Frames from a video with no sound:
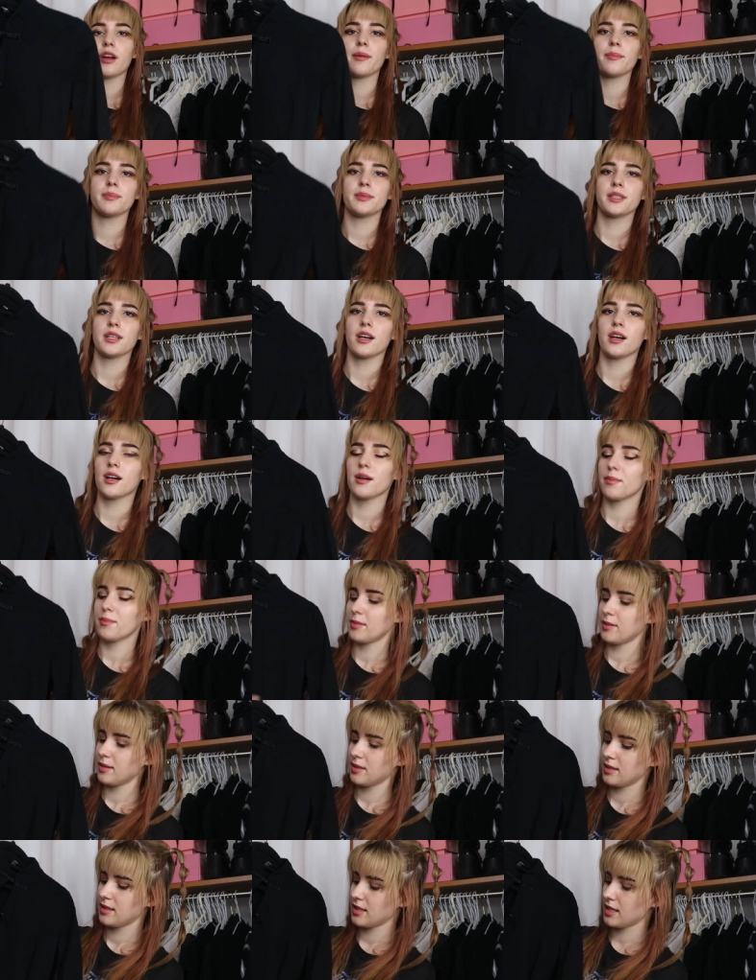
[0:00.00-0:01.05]
crop top.
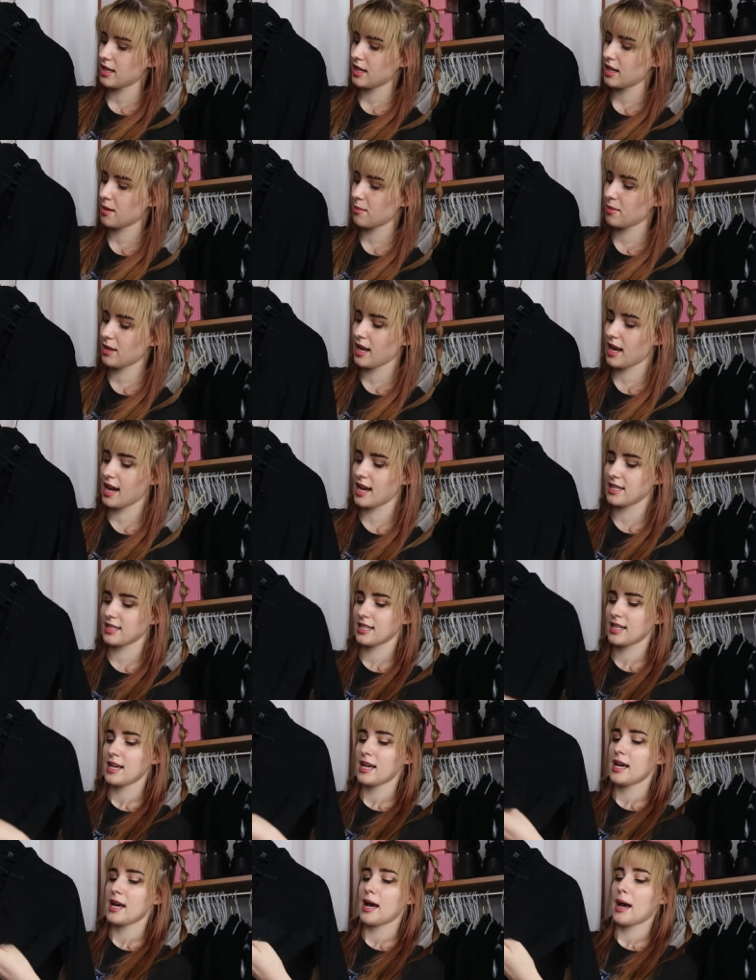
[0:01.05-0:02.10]
Um, it has
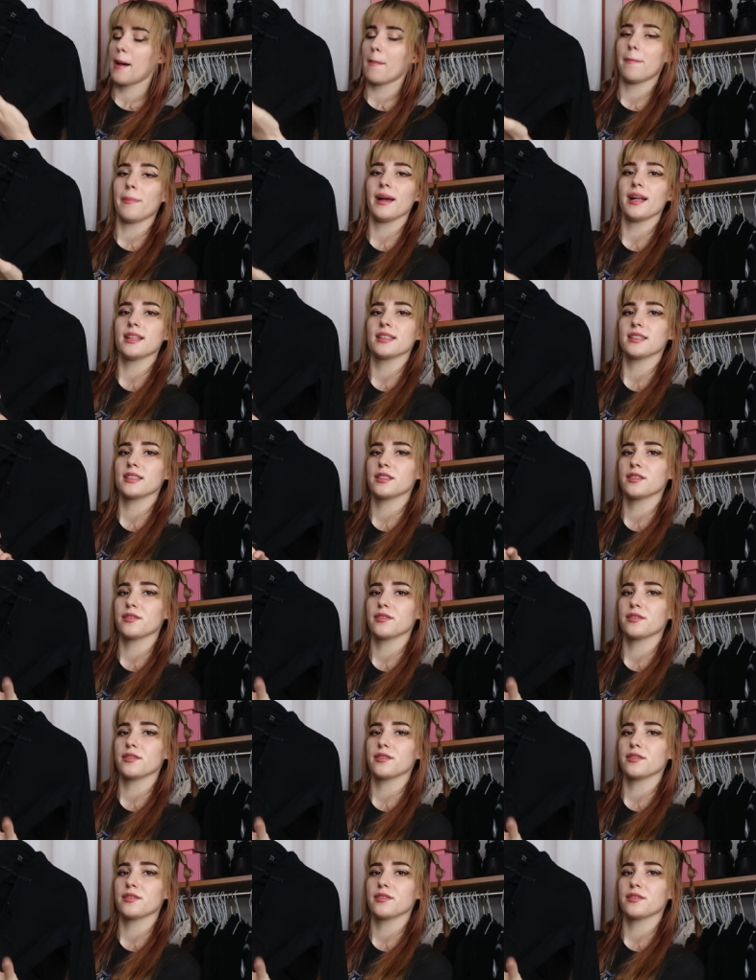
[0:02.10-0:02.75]
a belt